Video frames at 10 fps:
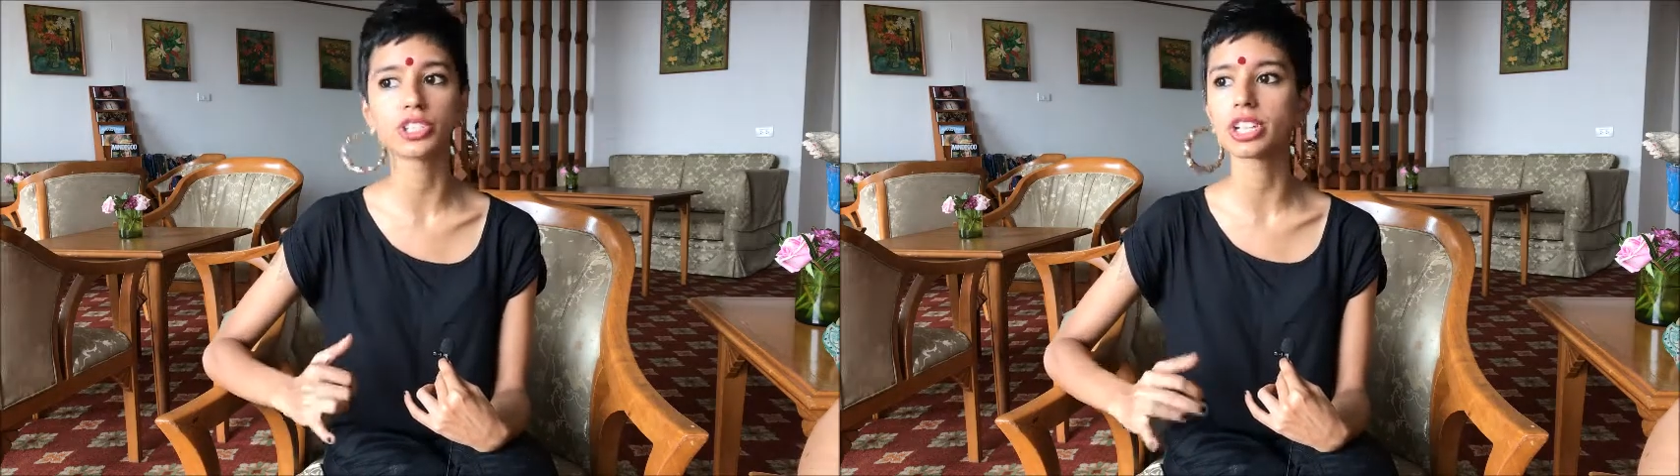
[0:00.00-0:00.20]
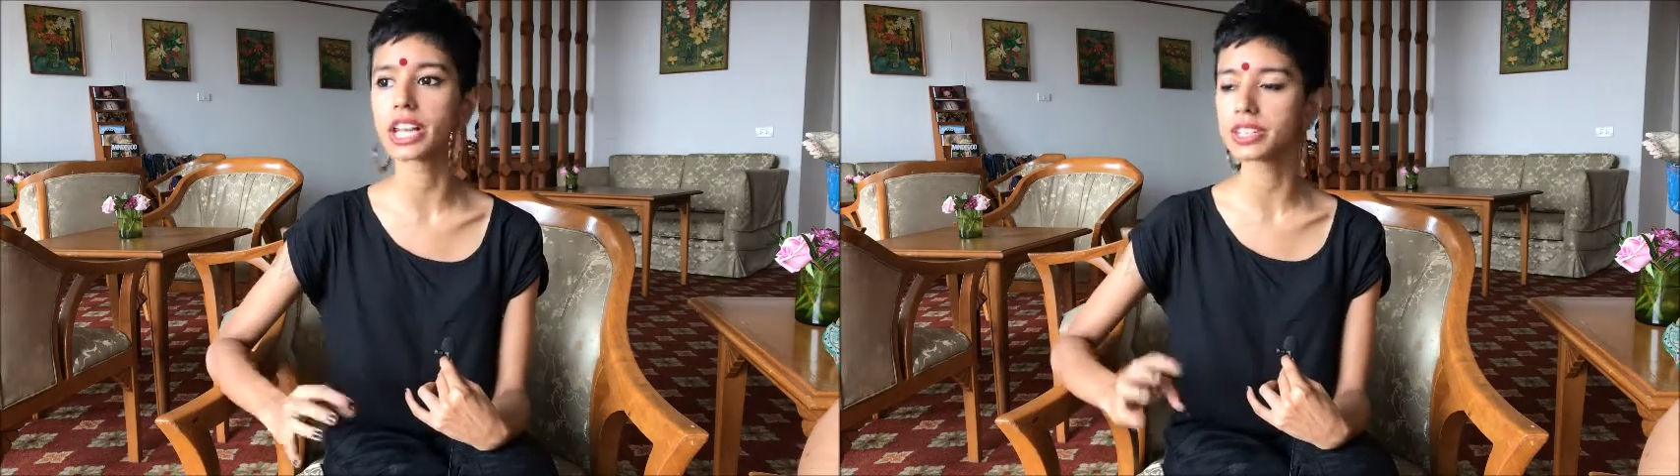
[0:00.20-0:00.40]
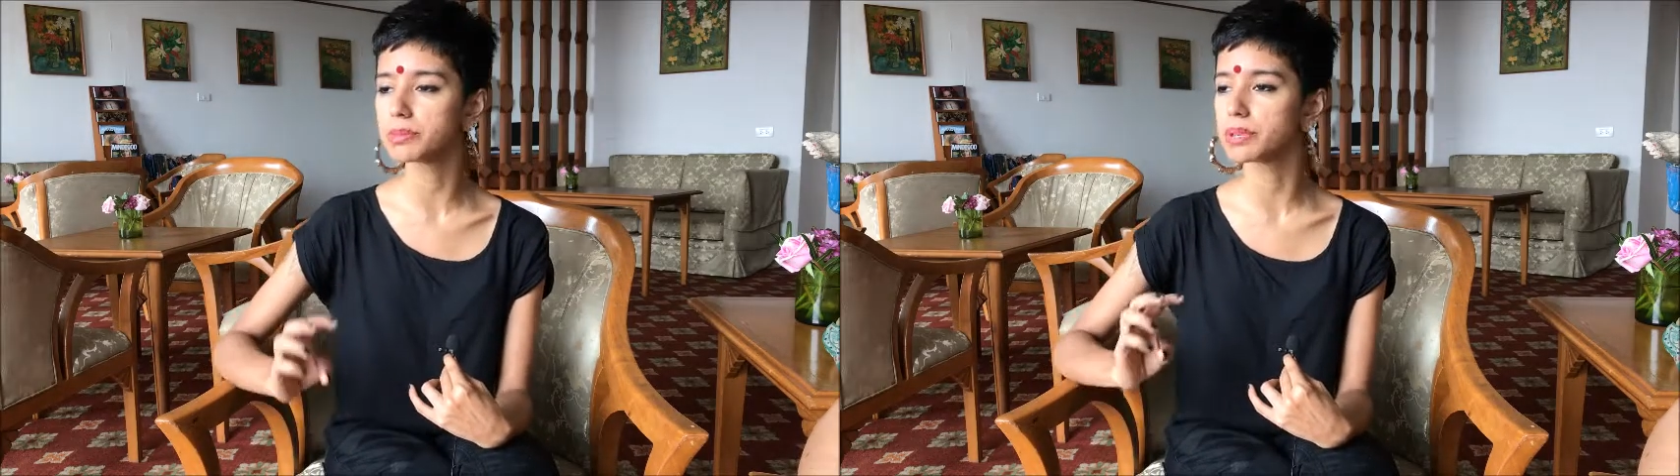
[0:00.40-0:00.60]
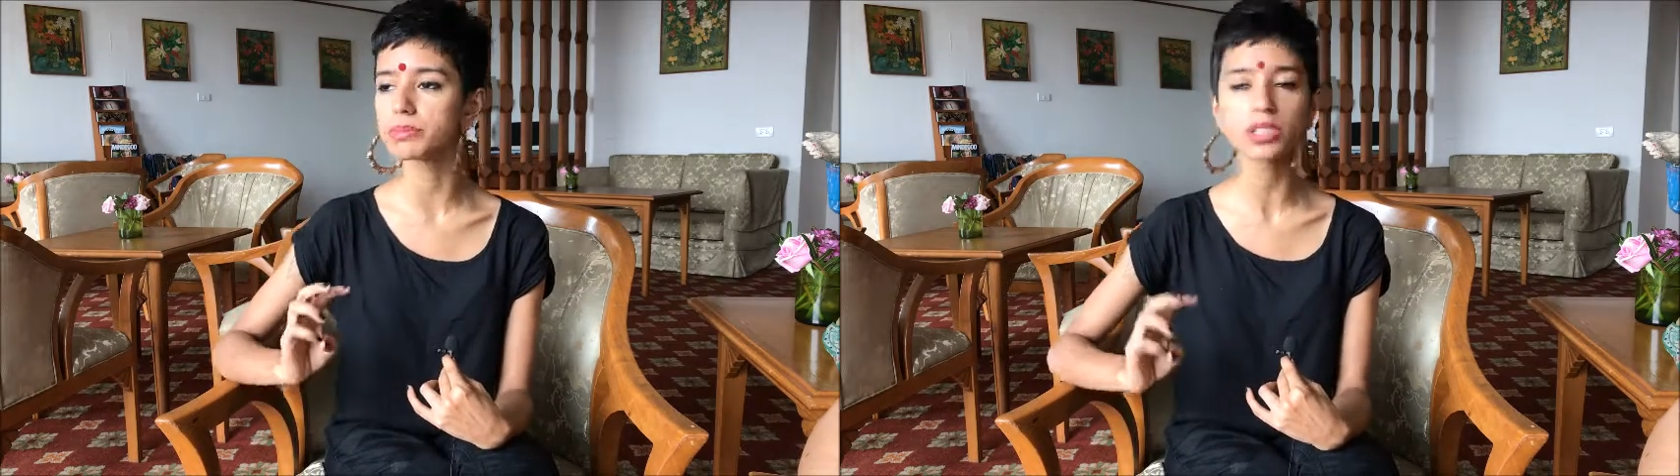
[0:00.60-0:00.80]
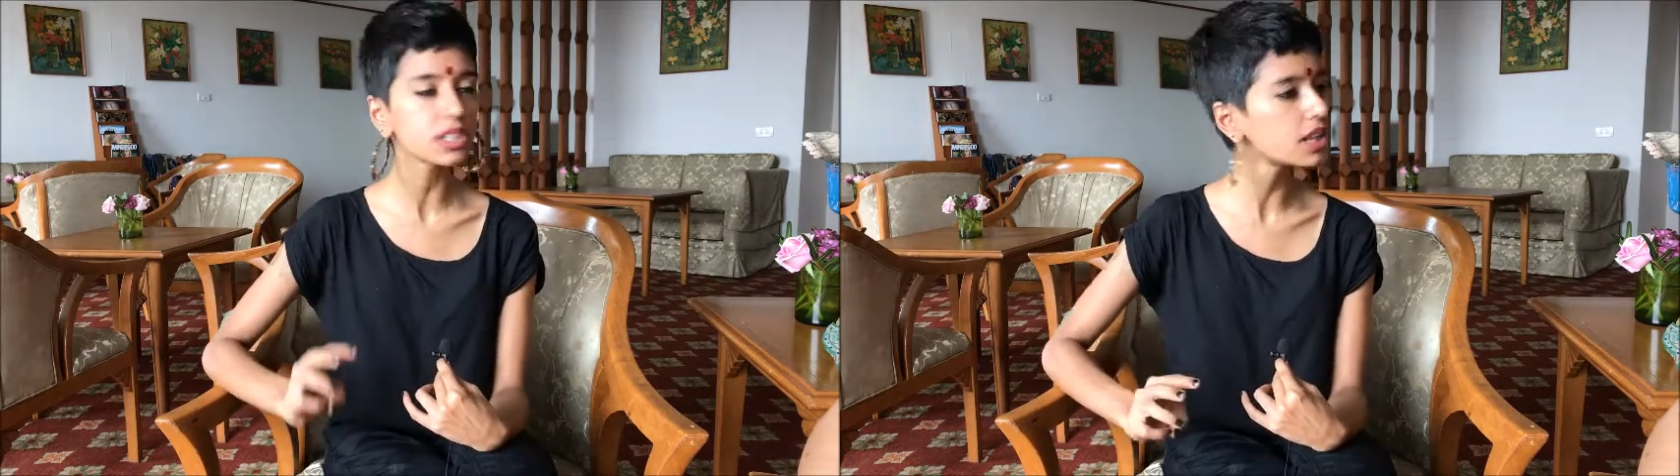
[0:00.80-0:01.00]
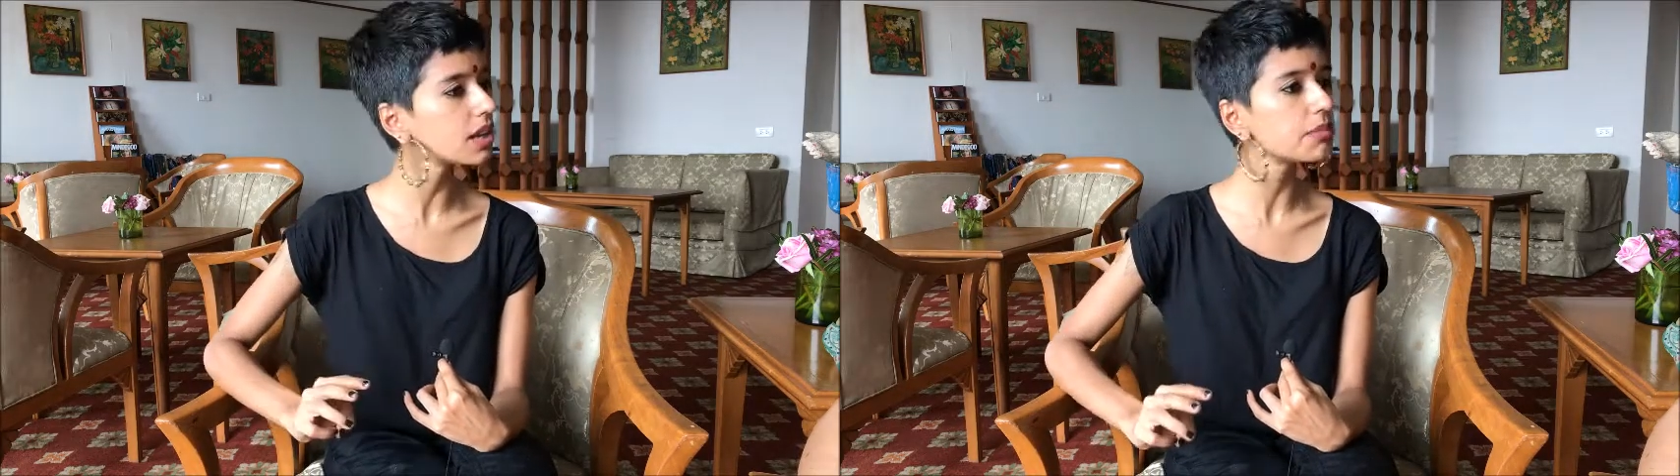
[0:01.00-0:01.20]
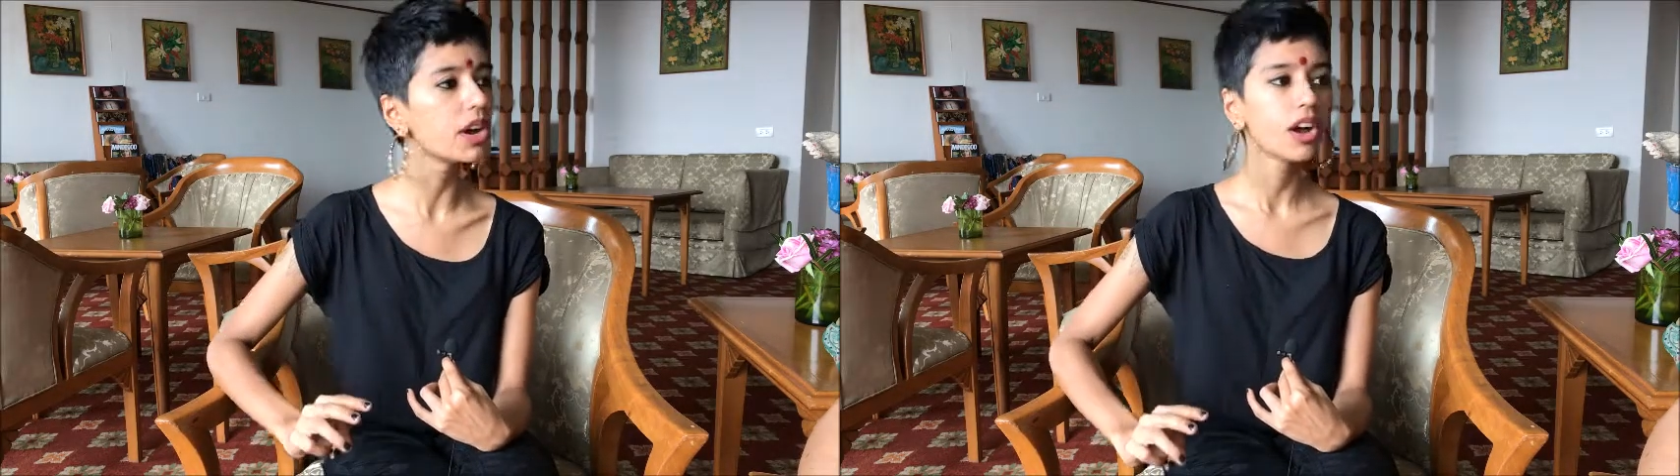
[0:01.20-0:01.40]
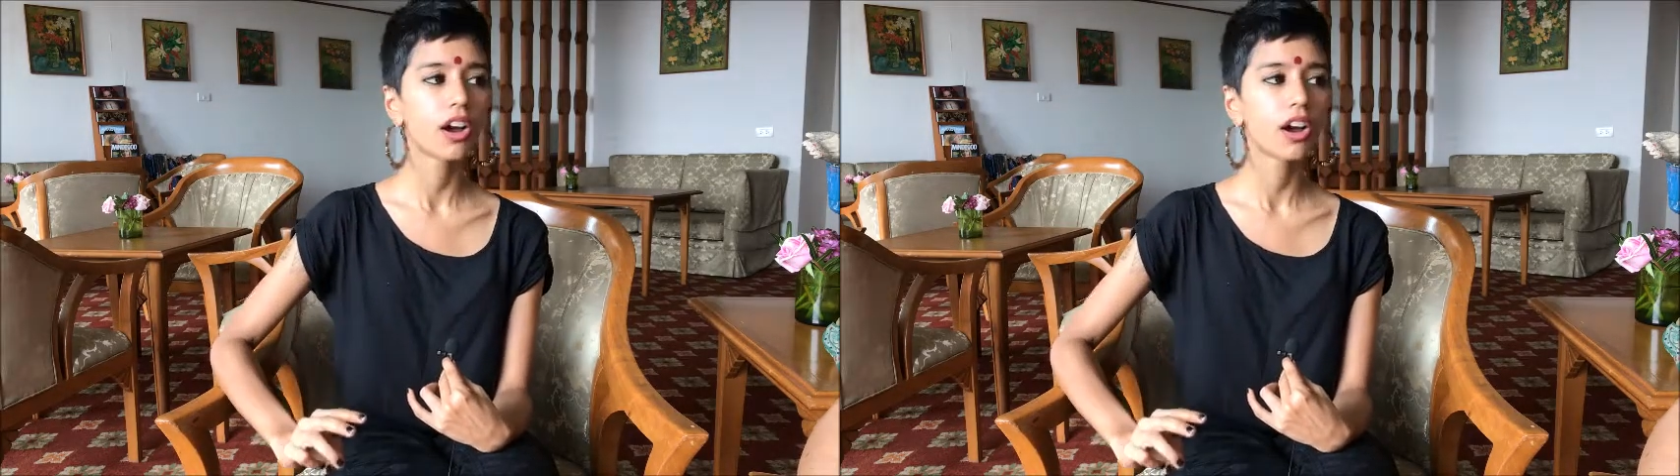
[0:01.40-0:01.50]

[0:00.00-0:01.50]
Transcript: She'll either be Muslim